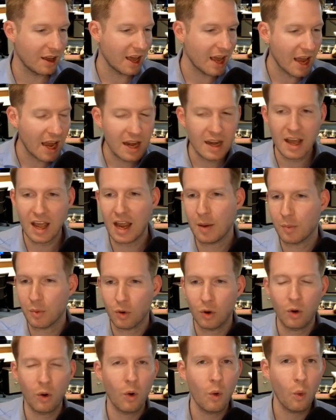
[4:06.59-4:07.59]
in
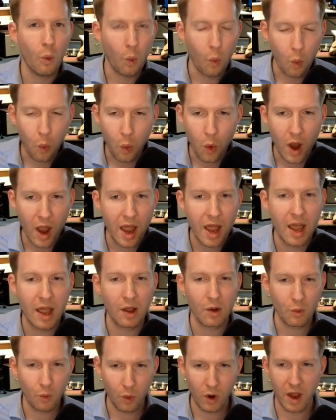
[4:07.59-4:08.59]
April
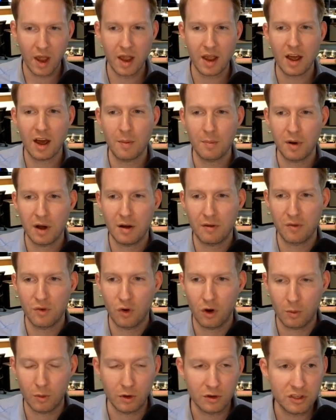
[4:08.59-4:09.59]
way, way above
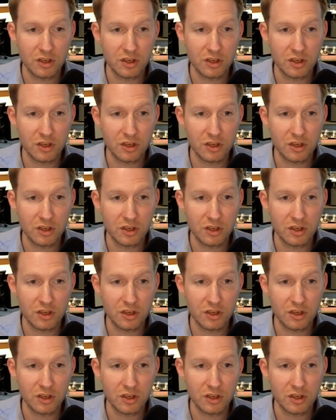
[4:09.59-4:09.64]
normal.